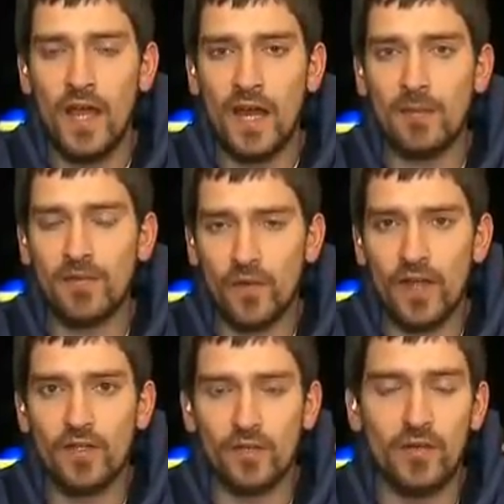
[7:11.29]
and I'm
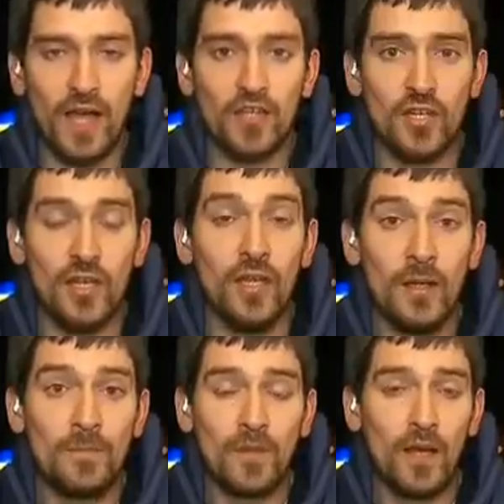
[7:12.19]
afraid to actually,
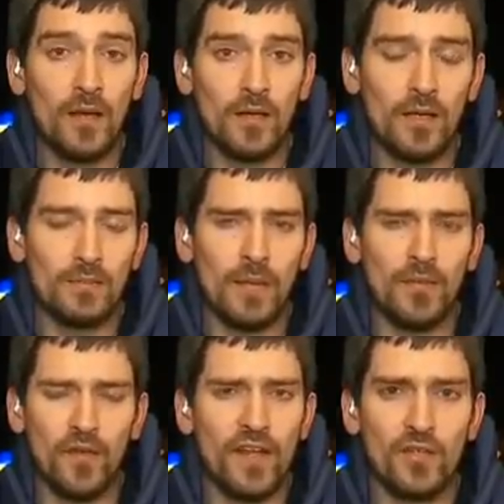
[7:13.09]

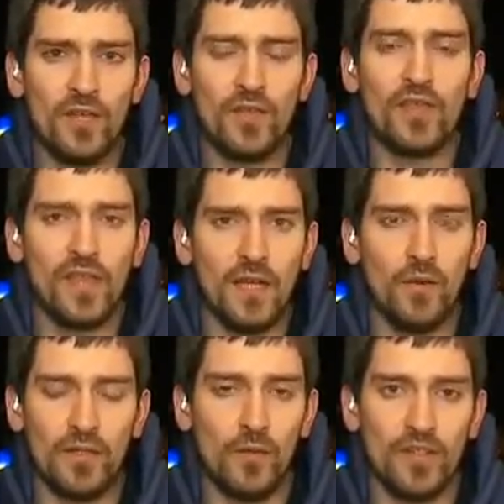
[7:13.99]
I'm afraid to even
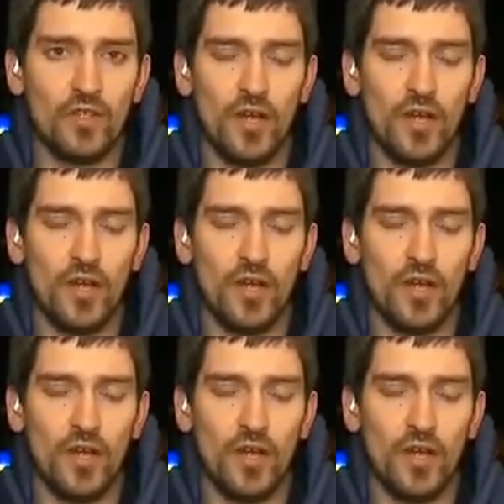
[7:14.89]
think what's